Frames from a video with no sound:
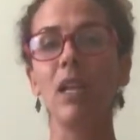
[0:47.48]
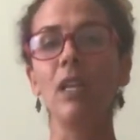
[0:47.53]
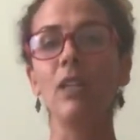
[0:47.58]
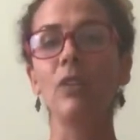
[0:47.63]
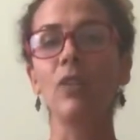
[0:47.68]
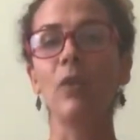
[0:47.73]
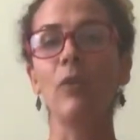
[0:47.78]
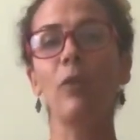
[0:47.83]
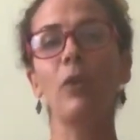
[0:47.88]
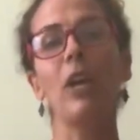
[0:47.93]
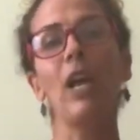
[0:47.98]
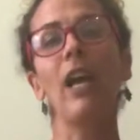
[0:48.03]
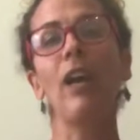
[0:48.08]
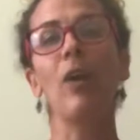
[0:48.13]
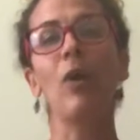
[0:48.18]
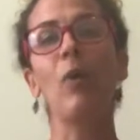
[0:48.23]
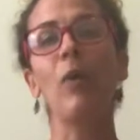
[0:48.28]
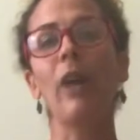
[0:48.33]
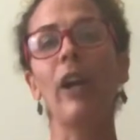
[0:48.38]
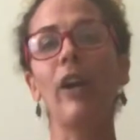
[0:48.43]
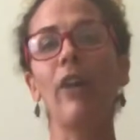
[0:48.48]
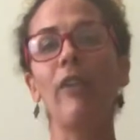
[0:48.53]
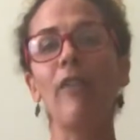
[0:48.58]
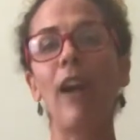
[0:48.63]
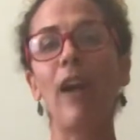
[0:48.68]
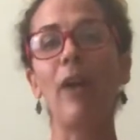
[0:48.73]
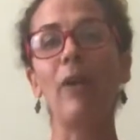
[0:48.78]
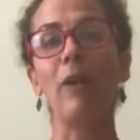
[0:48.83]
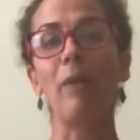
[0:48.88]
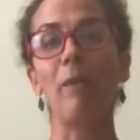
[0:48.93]
so if we're not aware of
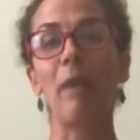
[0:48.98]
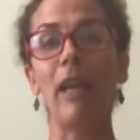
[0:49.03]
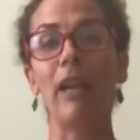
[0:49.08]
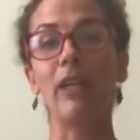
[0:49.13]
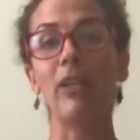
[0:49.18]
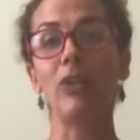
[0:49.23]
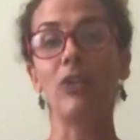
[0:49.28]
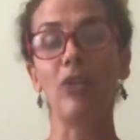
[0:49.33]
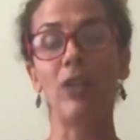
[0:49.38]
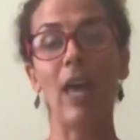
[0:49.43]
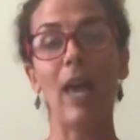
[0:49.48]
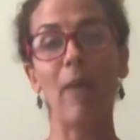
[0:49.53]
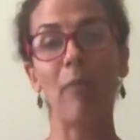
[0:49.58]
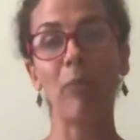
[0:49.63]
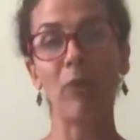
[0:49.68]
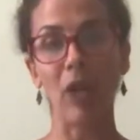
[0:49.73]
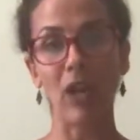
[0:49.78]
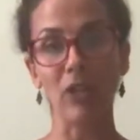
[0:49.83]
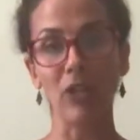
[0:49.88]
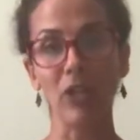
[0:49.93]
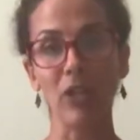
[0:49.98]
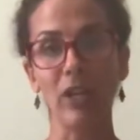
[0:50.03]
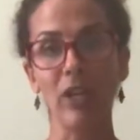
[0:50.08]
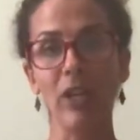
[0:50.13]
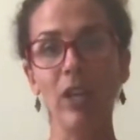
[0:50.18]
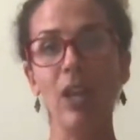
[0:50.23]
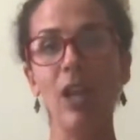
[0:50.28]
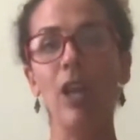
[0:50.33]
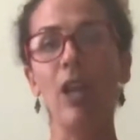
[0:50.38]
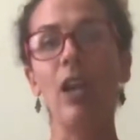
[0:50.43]
how to manage that pressure,
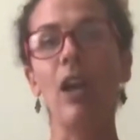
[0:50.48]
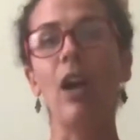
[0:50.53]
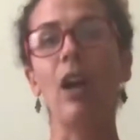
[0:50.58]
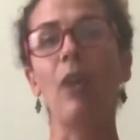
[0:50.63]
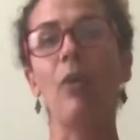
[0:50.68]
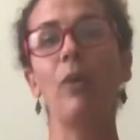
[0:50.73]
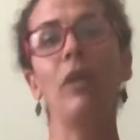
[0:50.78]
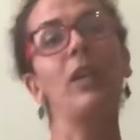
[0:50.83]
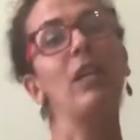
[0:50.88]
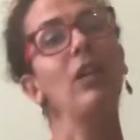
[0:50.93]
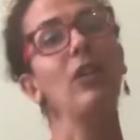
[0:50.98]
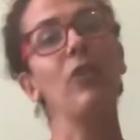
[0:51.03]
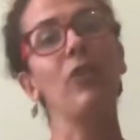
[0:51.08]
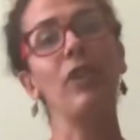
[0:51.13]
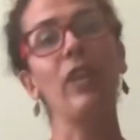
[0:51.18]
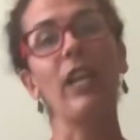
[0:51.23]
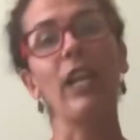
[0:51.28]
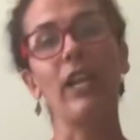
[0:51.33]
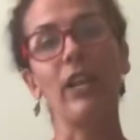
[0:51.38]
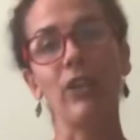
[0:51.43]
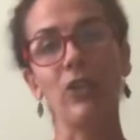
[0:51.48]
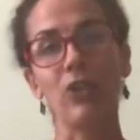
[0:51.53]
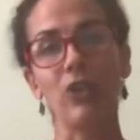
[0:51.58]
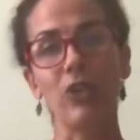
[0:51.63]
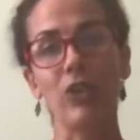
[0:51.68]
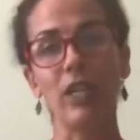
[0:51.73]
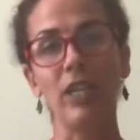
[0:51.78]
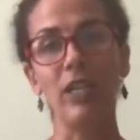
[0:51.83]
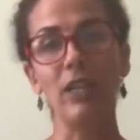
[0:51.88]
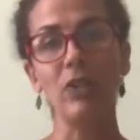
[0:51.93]
we can create
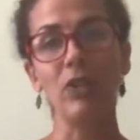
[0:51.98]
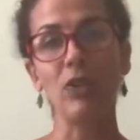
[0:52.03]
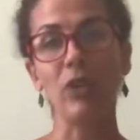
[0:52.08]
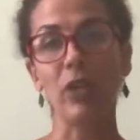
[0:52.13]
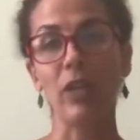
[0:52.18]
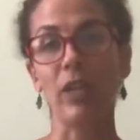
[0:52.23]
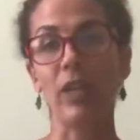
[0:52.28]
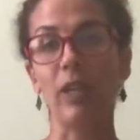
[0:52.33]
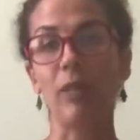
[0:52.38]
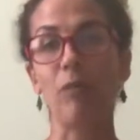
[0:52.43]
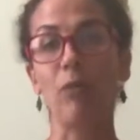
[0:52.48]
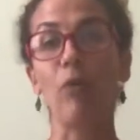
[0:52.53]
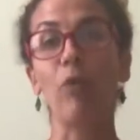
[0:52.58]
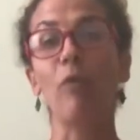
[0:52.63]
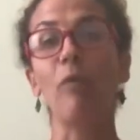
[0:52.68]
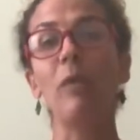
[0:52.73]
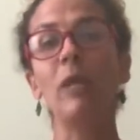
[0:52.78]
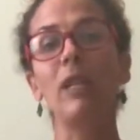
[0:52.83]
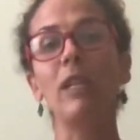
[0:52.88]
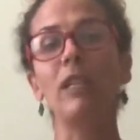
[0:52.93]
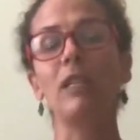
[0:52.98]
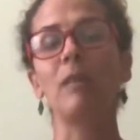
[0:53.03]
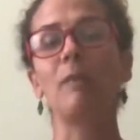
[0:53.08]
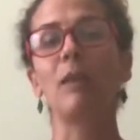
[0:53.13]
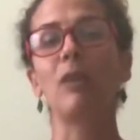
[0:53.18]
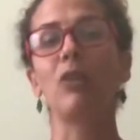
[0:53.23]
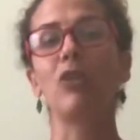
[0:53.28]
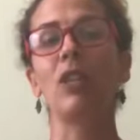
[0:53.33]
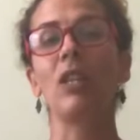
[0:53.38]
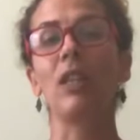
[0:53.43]
injury during movement,
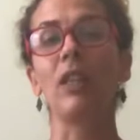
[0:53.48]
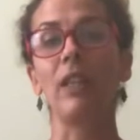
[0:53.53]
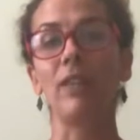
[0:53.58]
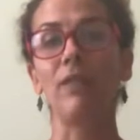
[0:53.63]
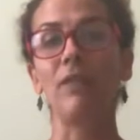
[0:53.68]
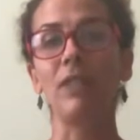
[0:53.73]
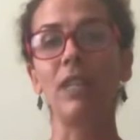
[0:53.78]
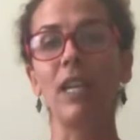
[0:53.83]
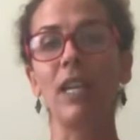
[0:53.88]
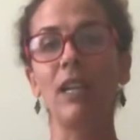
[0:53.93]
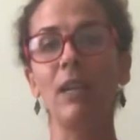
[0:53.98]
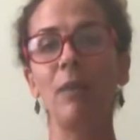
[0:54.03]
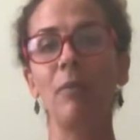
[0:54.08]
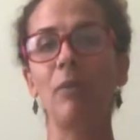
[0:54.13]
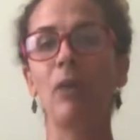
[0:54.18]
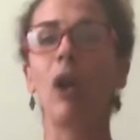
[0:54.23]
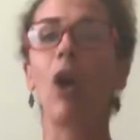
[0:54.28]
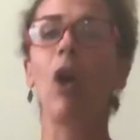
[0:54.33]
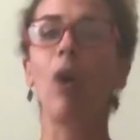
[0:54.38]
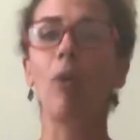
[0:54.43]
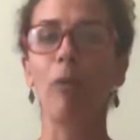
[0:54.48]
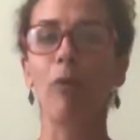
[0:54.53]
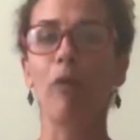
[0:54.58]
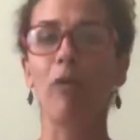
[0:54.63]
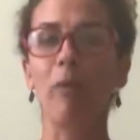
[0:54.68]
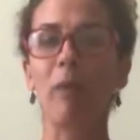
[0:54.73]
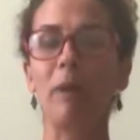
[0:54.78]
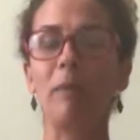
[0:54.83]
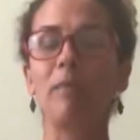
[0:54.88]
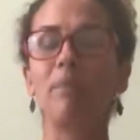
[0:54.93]
especially lifting, but all
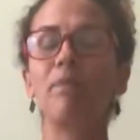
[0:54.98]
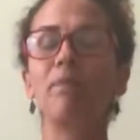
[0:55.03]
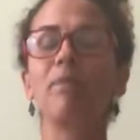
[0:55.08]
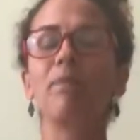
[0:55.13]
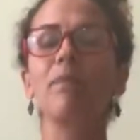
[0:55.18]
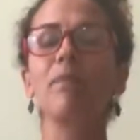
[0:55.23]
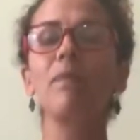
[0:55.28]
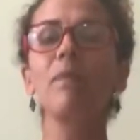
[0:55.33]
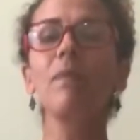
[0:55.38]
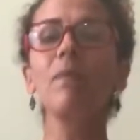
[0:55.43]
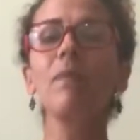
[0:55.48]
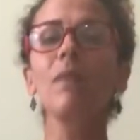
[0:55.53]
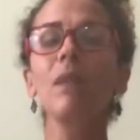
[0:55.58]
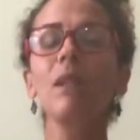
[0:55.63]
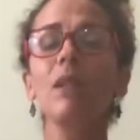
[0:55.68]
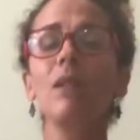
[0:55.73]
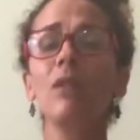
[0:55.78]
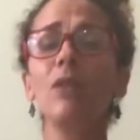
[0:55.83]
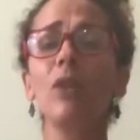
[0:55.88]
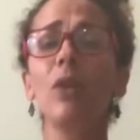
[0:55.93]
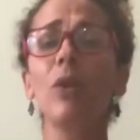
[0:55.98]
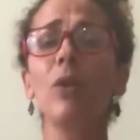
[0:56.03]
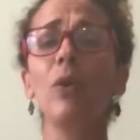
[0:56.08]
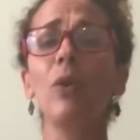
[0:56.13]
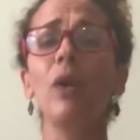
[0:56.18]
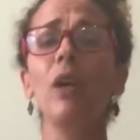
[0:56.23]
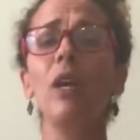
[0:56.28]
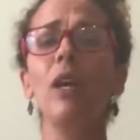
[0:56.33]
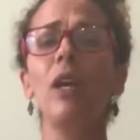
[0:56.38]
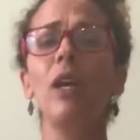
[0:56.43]
movement.
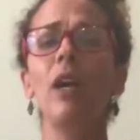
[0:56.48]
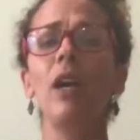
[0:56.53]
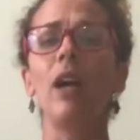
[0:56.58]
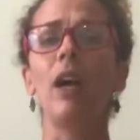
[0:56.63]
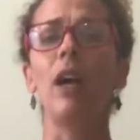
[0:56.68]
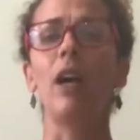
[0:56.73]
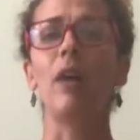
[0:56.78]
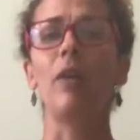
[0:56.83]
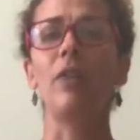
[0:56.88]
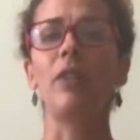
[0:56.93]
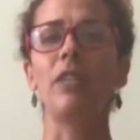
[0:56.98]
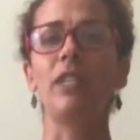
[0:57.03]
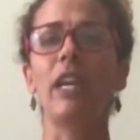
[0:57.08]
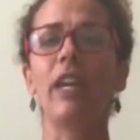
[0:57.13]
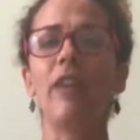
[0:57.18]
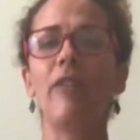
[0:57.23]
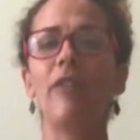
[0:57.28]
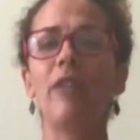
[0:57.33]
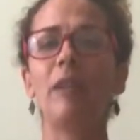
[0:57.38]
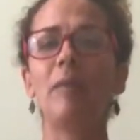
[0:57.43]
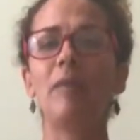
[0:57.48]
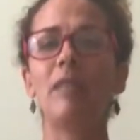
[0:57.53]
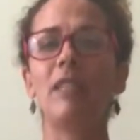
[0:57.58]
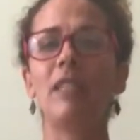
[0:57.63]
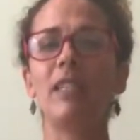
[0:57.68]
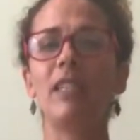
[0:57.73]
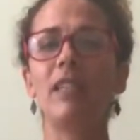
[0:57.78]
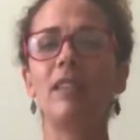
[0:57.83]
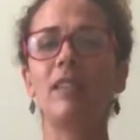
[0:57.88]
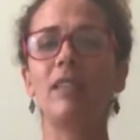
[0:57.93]
So the diaphragm
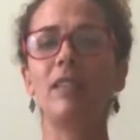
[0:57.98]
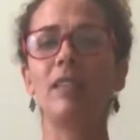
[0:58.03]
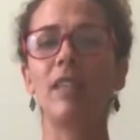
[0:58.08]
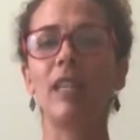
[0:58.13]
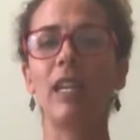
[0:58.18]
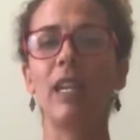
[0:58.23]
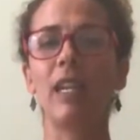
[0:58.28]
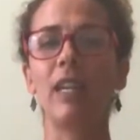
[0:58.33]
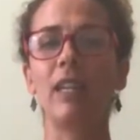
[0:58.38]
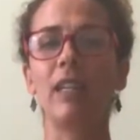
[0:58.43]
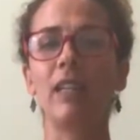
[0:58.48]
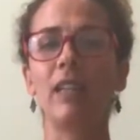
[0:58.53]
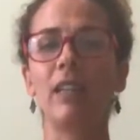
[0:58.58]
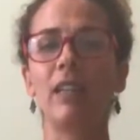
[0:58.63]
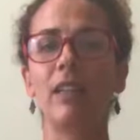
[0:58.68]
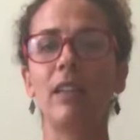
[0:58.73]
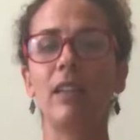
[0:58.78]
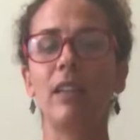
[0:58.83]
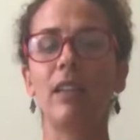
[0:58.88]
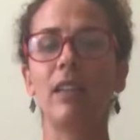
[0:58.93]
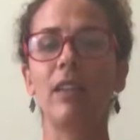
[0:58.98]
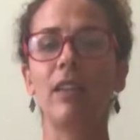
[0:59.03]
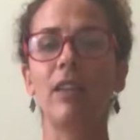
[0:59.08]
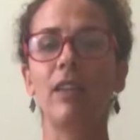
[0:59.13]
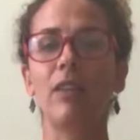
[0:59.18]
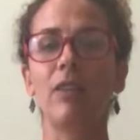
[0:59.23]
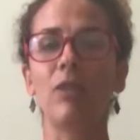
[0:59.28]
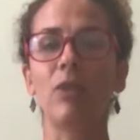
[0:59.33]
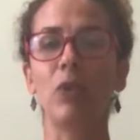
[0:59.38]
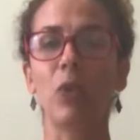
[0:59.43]
sits in
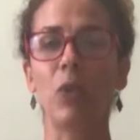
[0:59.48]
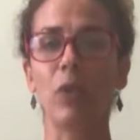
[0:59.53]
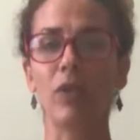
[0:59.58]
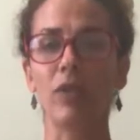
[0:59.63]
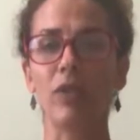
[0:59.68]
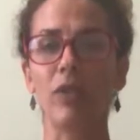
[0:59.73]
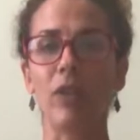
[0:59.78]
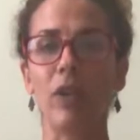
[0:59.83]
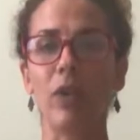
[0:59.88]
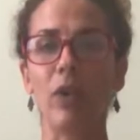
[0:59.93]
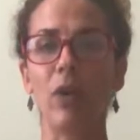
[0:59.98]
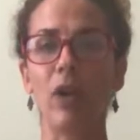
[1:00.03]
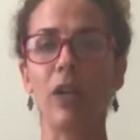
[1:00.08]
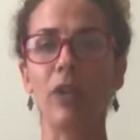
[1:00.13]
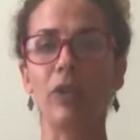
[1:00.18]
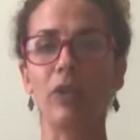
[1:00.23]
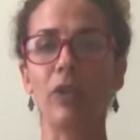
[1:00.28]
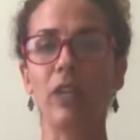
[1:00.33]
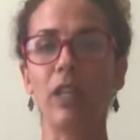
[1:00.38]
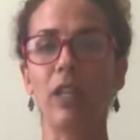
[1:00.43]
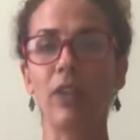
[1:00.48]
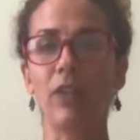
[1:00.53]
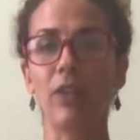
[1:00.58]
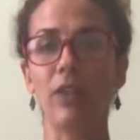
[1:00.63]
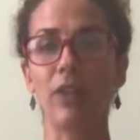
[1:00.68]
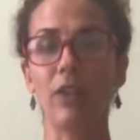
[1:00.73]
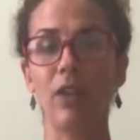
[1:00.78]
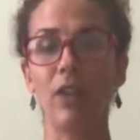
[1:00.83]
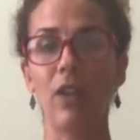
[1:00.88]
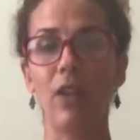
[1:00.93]
the torso
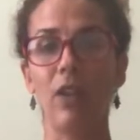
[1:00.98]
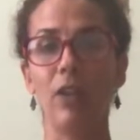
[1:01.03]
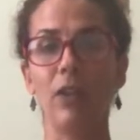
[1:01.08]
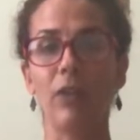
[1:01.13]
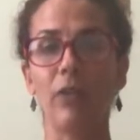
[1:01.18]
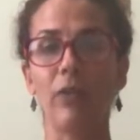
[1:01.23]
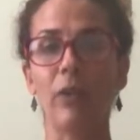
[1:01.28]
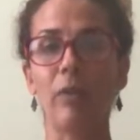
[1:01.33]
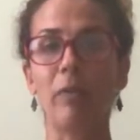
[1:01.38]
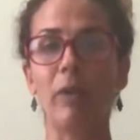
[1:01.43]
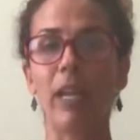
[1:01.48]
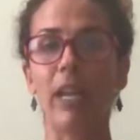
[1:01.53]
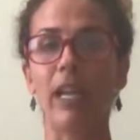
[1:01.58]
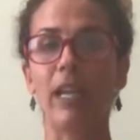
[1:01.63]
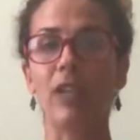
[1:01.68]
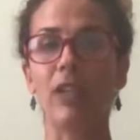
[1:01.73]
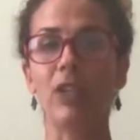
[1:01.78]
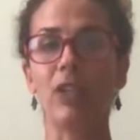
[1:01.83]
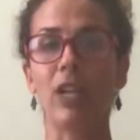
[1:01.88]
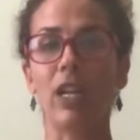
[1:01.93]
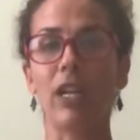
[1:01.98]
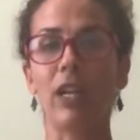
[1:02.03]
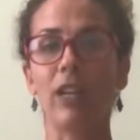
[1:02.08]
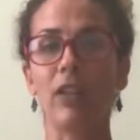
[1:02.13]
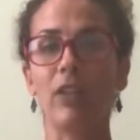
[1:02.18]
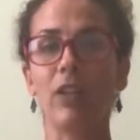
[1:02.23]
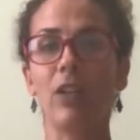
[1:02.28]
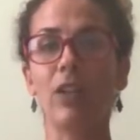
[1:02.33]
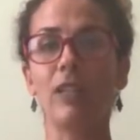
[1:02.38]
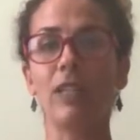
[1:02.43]
underneath the rib cage, and it
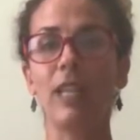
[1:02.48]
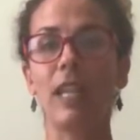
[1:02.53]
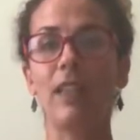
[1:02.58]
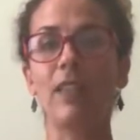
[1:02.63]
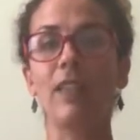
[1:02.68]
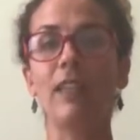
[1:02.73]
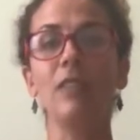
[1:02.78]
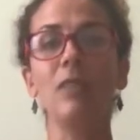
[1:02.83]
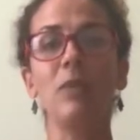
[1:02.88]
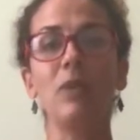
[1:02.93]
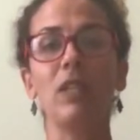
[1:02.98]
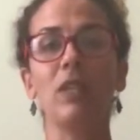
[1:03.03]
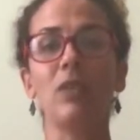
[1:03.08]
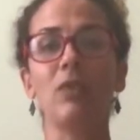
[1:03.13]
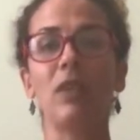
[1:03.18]
looks like this when it's